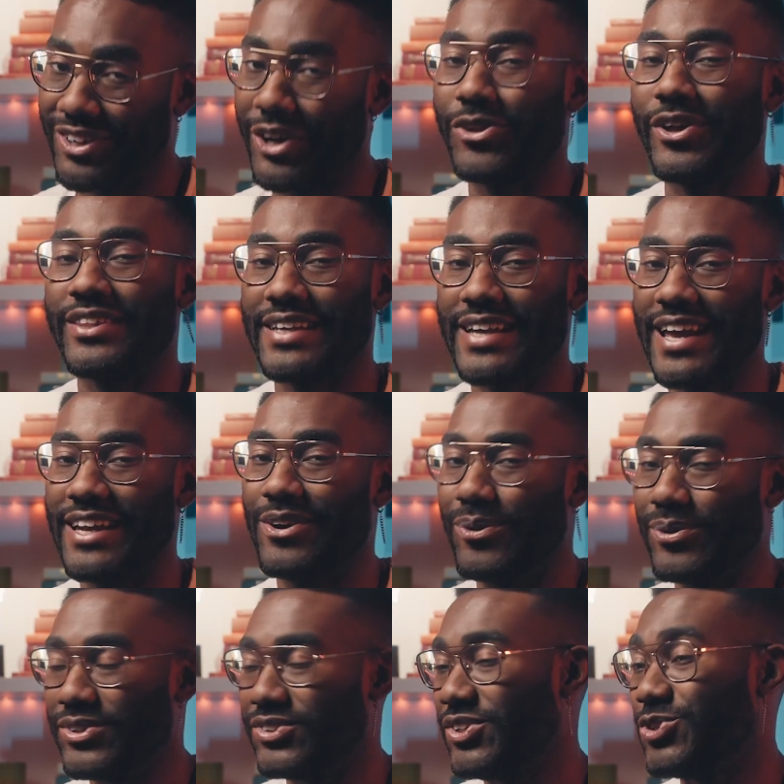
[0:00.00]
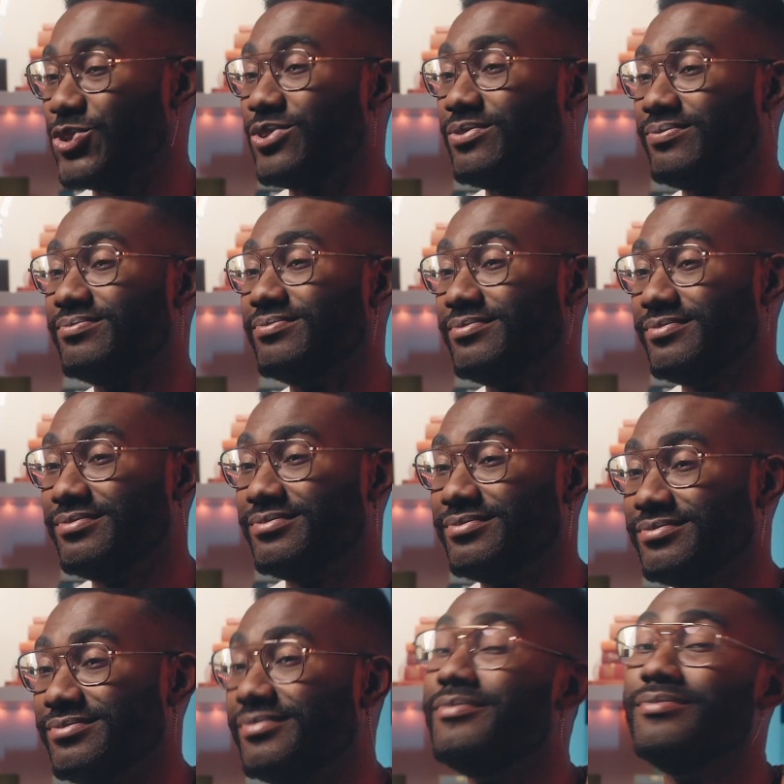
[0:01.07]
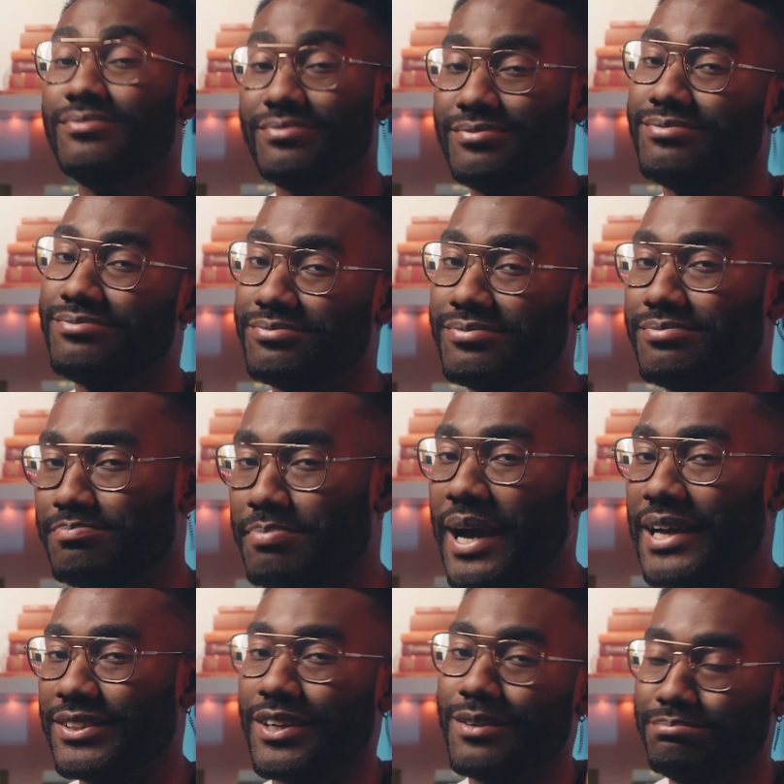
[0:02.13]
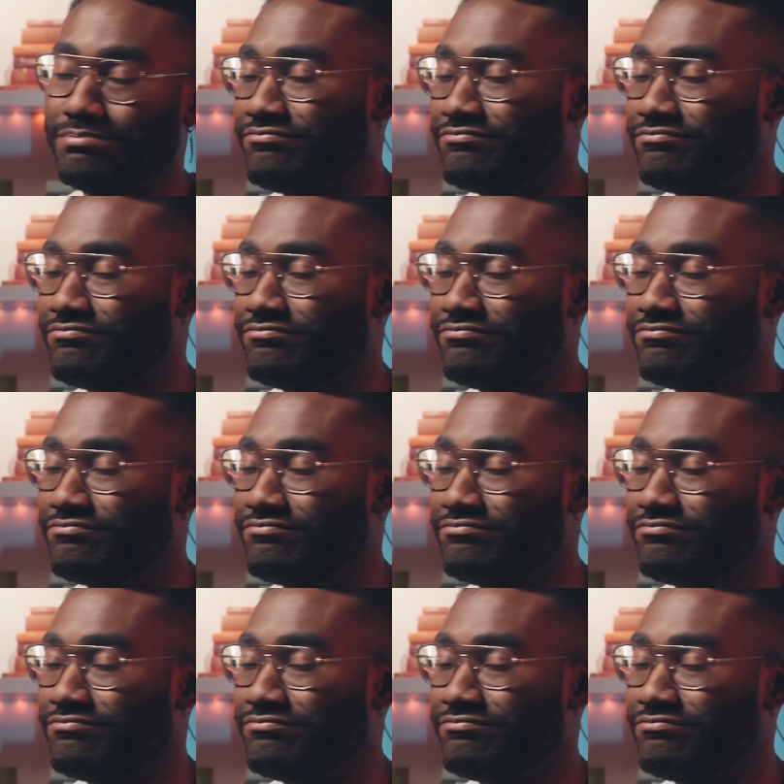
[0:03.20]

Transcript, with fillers: unlike the candy corn decision. Buy some.